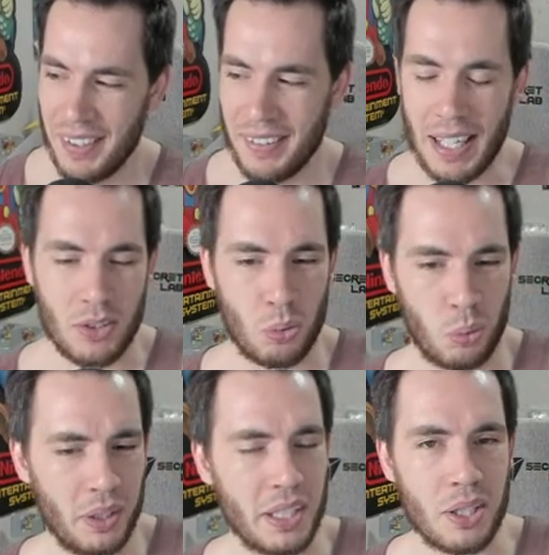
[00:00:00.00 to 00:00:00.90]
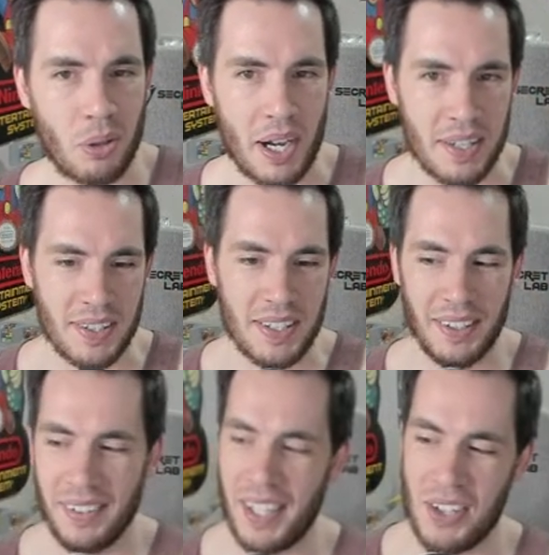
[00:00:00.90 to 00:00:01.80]
That's really crazy.
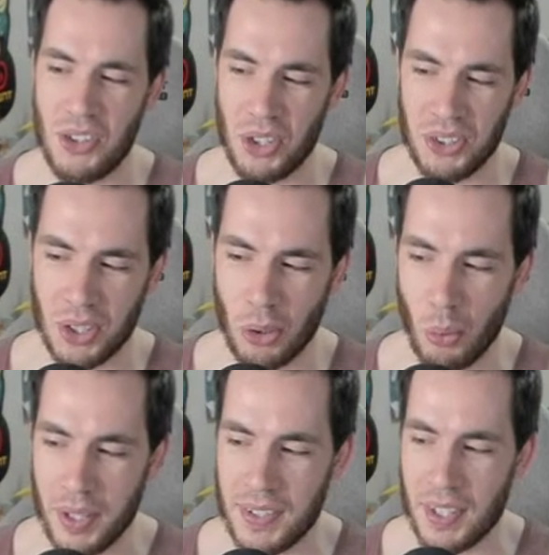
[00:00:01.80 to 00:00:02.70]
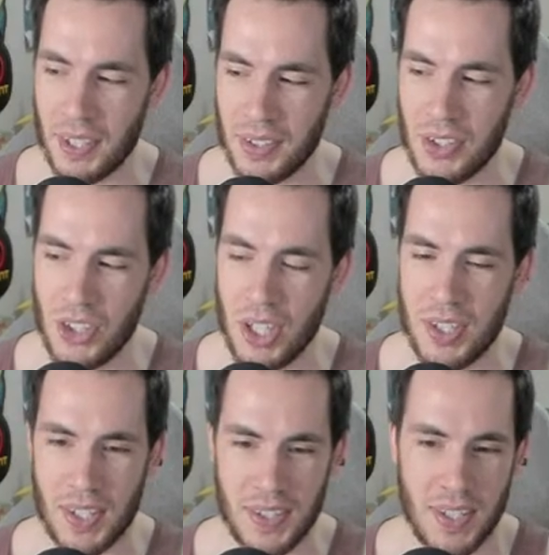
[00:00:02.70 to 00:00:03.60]
That is just a coincidence.
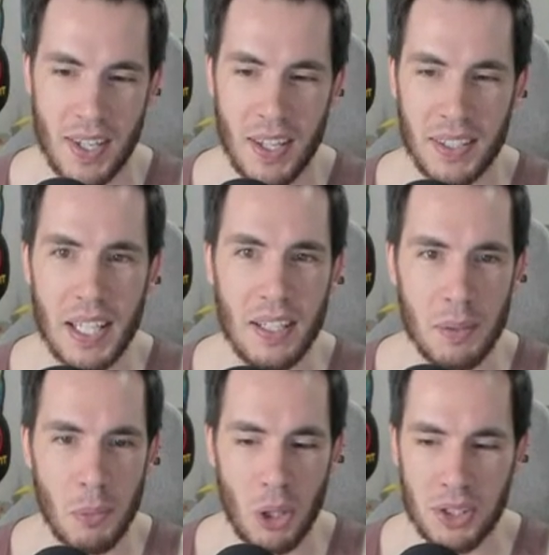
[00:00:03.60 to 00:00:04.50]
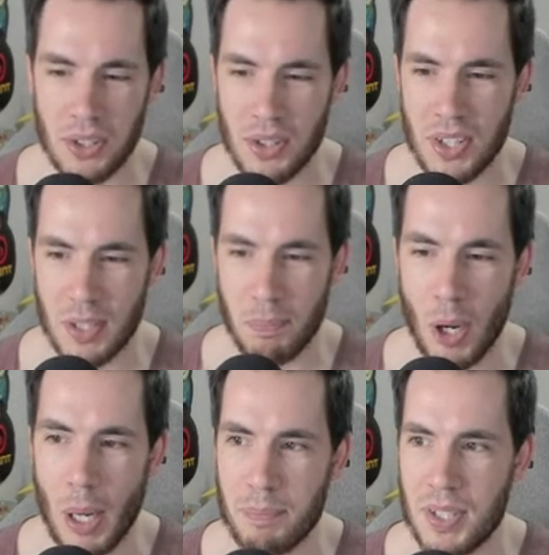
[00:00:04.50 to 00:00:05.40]
Jesus. King of the Monsters is a
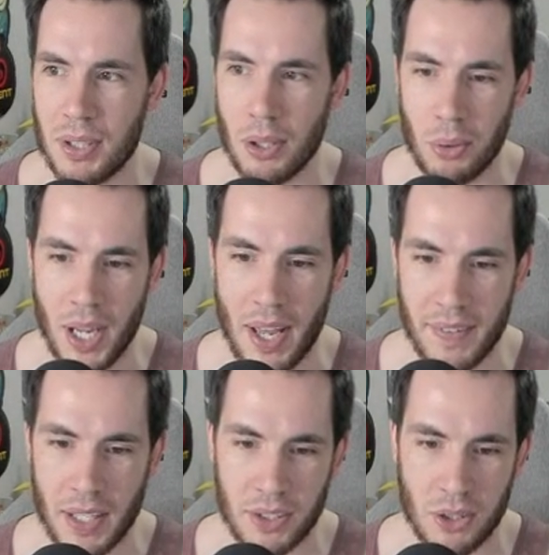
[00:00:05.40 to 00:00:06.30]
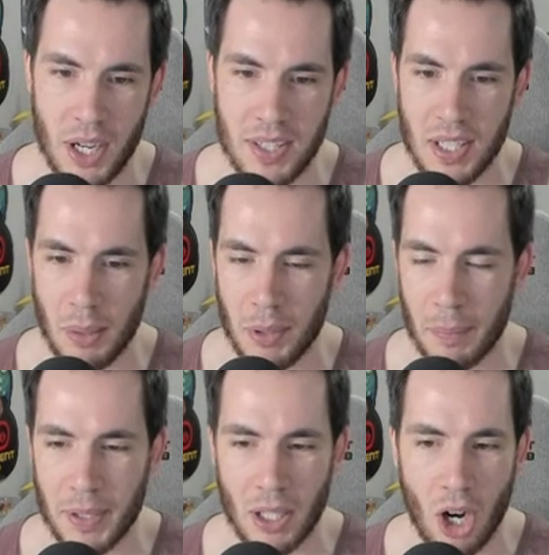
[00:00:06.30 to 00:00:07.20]
pop zero. Yeah, that's crazy coming up there.